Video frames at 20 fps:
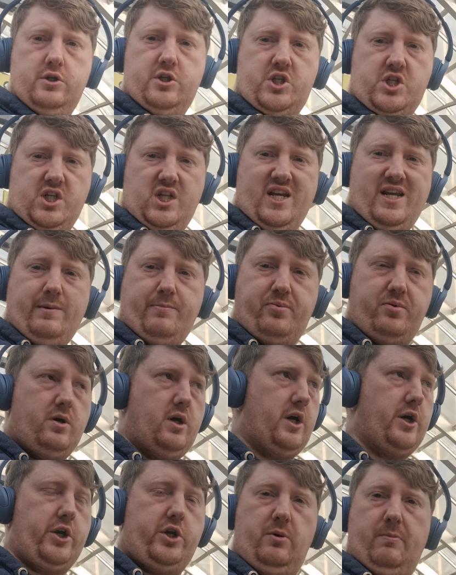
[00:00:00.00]
sleep,
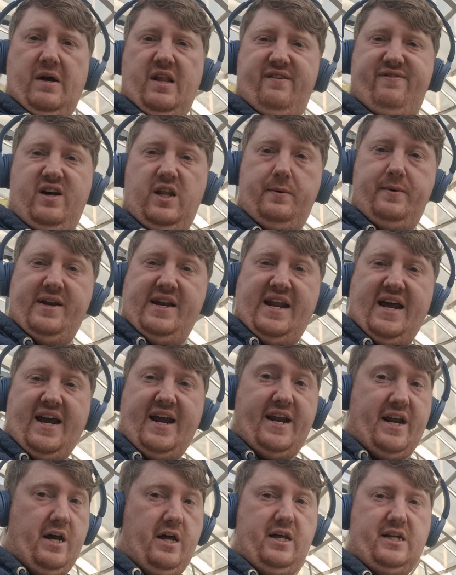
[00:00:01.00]
and come back the following
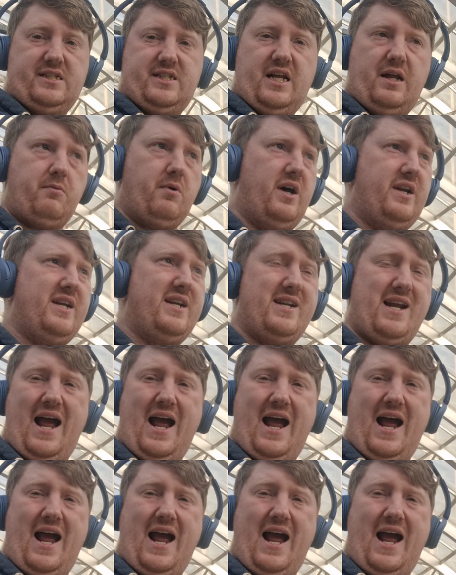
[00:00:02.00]
day. That's exactly what I did.